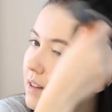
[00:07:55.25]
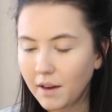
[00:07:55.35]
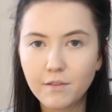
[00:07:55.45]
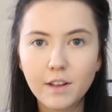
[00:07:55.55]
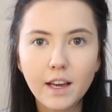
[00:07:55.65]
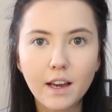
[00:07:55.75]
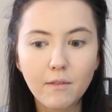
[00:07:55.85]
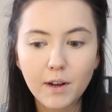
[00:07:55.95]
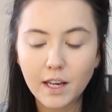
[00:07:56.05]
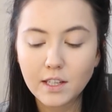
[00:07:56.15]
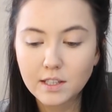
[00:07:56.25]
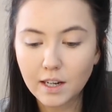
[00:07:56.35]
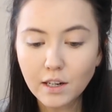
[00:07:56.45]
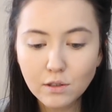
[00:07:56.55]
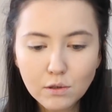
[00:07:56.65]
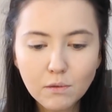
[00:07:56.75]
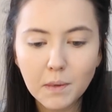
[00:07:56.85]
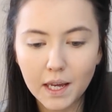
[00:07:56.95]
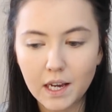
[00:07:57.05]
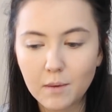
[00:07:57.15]
I feel like when I start to do
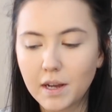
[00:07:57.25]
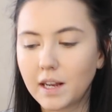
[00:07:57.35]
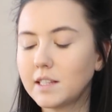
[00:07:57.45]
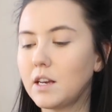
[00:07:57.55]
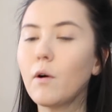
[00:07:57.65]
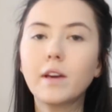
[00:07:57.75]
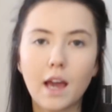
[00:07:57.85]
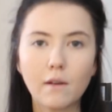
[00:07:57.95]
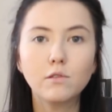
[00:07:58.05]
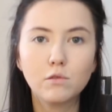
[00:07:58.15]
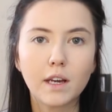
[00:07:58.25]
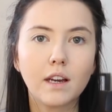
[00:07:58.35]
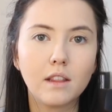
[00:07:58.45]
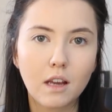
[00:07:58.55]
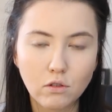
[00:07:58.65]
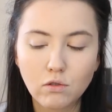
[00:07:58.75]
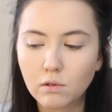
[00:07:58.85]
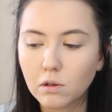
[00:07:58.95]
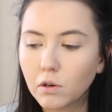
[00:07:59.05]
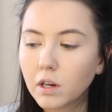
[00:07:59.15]
makeup and I say, okay, I will do like a
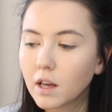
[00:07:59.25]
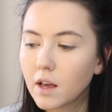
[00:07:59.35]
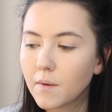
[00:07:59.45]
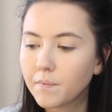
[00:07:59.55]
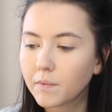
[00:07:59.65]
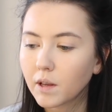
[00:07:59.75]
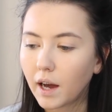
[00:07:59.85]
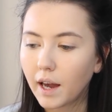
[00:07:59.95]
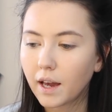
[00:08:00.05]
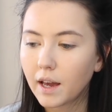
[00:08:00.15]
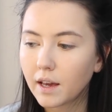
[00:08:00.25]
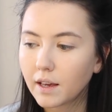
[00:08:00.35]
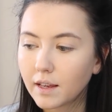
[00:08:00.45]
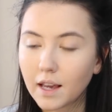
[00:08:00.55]
natural look, I